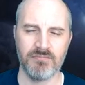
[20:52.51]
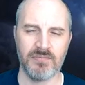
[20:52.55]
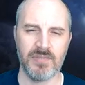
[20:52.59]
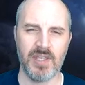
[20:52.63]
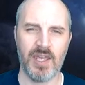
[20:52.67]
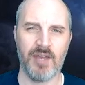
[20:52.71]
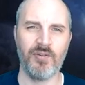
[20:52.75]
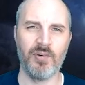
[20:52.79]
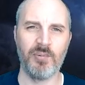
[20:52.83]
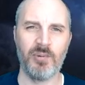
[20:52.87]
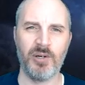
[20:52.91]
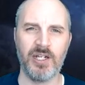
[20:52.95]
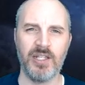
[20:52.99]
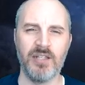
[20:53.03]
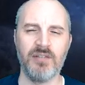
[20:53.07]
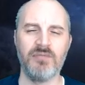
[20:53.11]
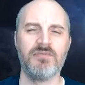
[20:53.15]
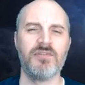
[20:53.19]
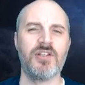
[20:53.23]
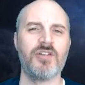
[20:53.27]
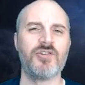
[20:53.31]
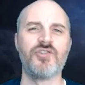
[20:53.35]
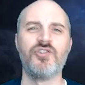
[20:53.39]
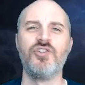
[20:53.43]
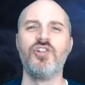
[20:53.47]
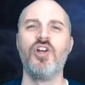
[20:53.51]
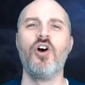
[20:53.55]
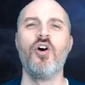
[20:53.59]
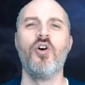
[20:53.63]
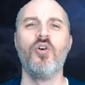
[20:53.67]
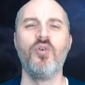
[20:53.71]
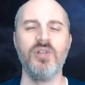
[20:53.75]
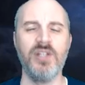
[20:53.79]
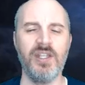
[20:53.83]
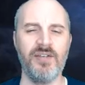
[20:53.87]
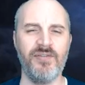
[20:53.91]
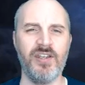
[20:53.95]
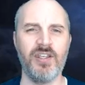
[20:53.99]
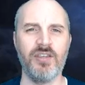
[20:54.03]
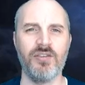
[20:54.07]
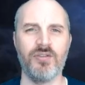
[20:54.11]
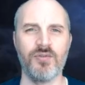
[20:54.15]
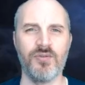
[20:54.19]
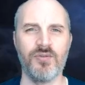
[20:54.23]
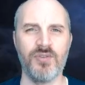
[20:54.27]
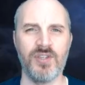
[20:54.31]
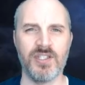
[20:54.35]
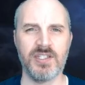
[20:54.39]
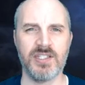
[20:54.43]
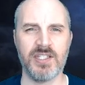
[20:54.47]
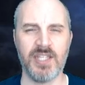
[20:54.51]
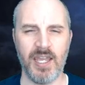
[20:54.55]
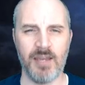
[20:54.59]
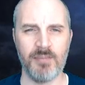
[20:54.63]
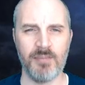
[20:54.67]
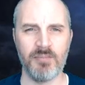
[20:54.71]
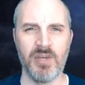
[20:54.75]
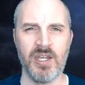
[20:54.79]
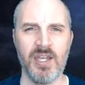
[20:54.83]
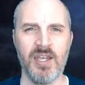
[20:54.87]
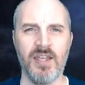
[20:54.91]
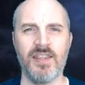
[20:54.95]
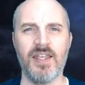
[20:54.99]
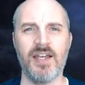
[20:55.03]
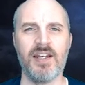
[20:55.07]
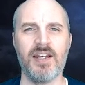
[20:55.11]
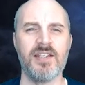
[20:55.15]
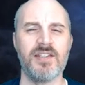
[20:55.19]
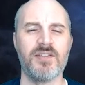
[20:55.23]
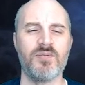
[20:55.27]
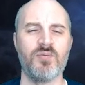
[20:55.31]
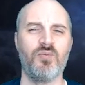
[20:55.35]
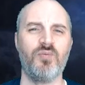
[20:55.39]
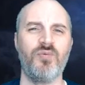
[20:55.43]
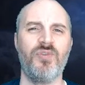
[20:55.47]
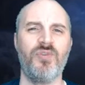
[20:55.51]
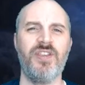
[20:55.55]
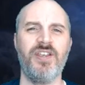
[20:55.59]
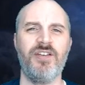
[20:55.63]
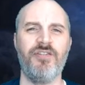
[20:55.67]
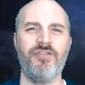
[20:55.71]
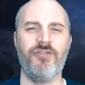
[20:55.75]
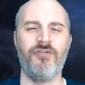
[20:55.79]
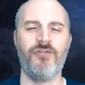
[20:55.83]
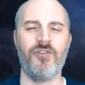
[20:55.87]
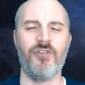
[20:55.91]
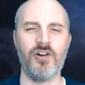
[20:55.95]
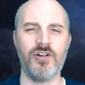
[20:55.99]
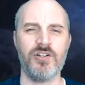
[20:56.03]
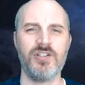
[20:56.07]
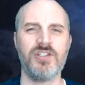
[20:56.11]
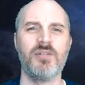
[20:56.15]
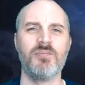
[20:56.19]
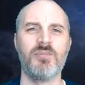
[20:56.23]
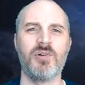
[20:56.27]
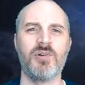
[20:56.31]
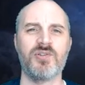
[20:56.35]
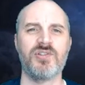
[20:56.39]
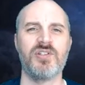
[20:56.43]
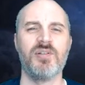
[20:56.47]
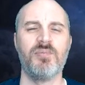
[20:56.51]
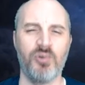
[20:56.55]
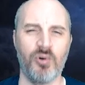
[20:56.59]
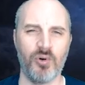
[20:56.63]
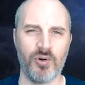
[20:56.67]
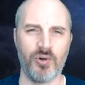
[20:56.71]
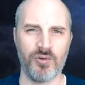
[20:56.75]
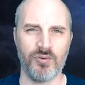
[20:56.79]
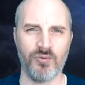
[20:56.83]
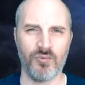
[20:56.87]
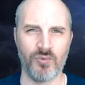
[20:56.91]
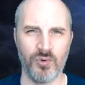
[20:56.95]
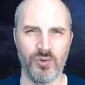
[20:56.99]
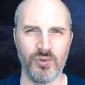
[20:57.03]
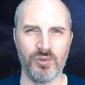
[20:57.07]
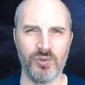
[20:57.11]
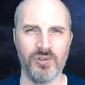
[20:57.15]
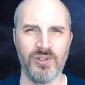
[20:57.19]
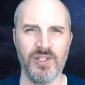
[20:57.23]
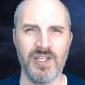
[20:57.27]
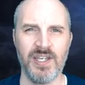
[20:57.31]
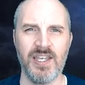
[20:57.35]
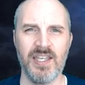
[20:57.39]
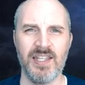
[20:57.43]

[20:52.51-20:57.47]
Everybody. There's no living through this game. That is the first and most important rule.